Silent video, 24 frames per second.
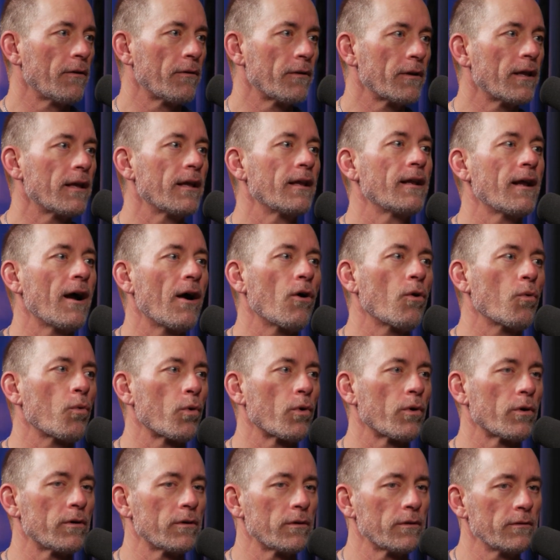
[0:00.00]
in, in our
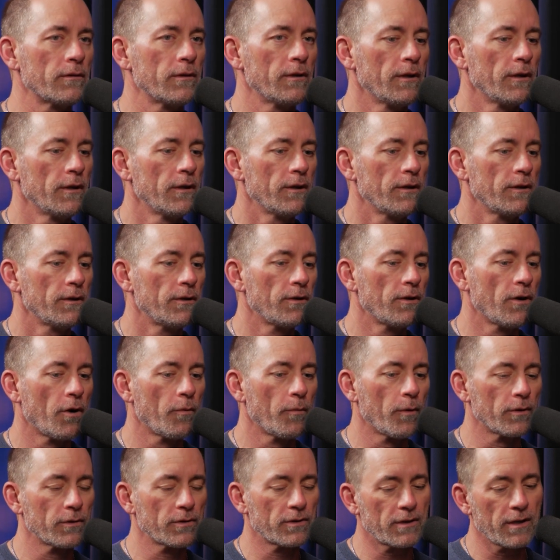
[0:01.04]
world, mm-hmm. you
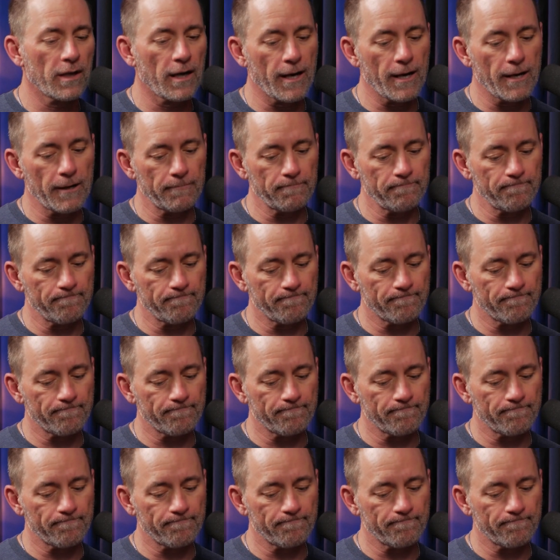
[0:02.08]
almost, um,